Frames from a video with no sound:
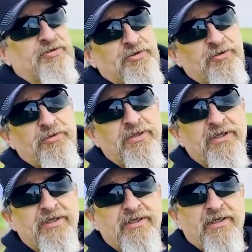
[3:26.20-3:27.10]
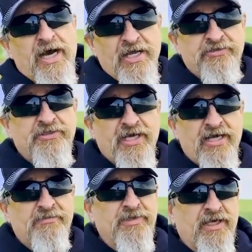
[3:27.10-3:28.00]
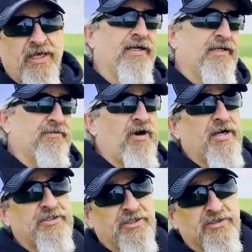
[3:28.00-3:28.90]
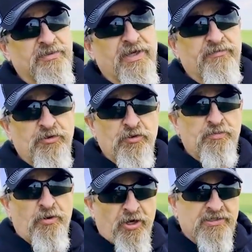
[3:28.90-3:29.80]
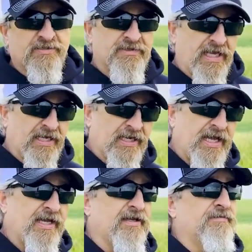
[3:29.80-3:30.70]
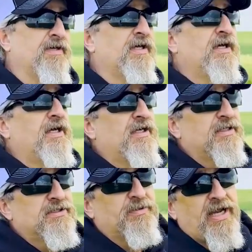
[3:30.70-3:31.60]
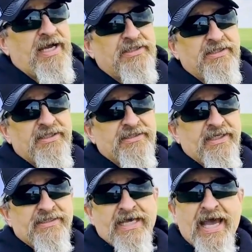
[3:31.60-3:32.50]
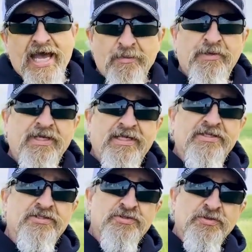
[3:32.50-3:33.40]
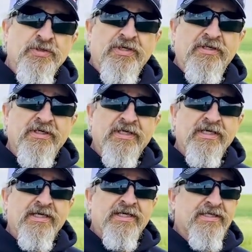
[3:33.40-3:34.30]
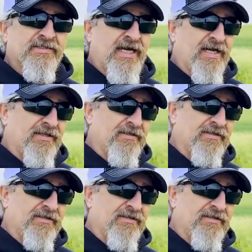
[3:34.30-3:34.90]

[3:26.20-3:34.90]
2 hydrogen atoms and an oxygen, so we have 2 positives and a negative. So what actually is happening in the soil is that